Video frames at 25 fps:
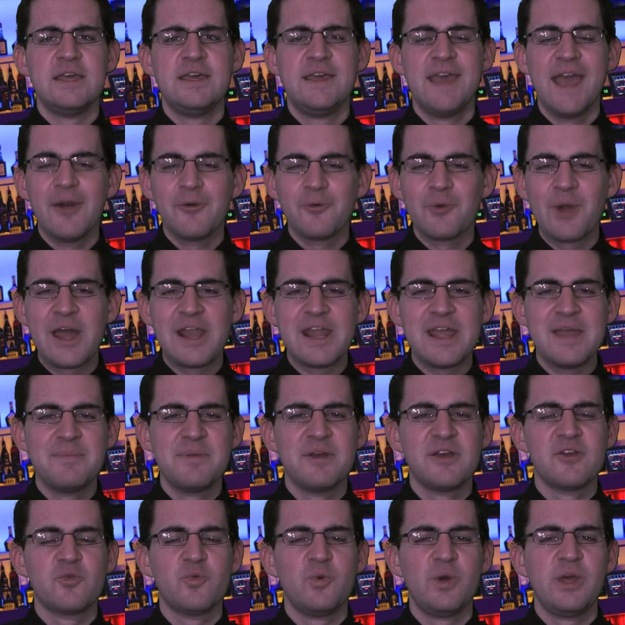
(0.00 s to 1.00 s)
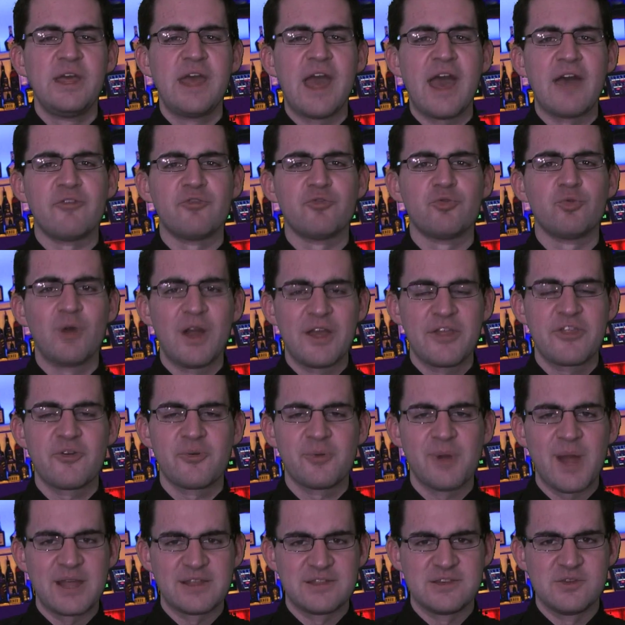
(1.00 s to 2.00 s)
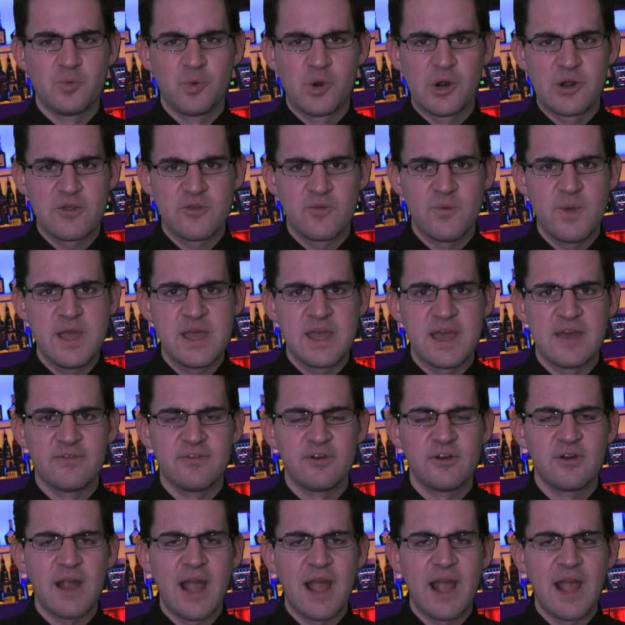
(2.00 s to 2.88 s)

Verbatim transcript: get ready because we have resurrected Worst Week Ever,